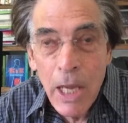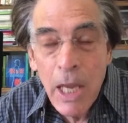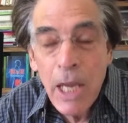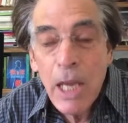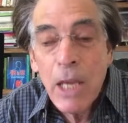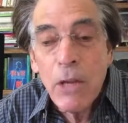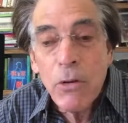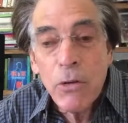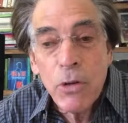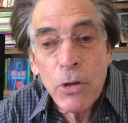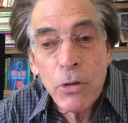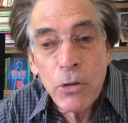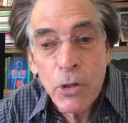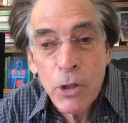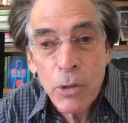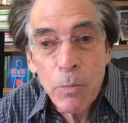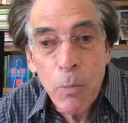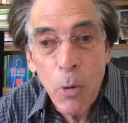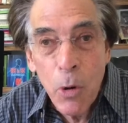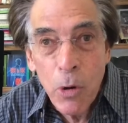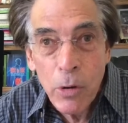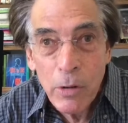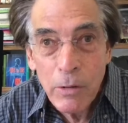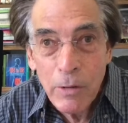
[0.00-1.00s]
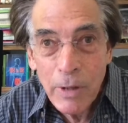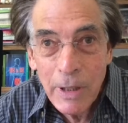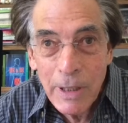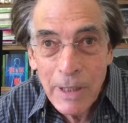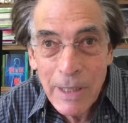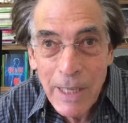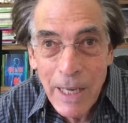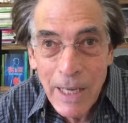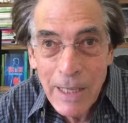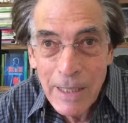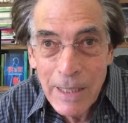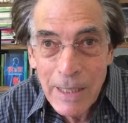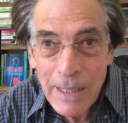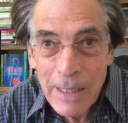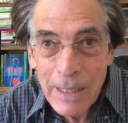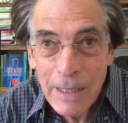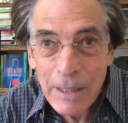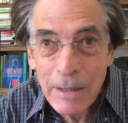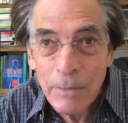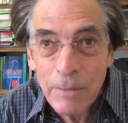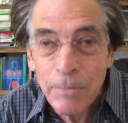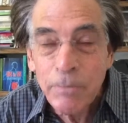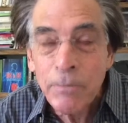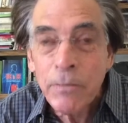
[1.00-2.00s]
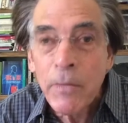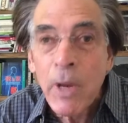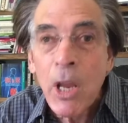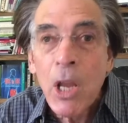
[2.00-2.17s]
in your small intestine,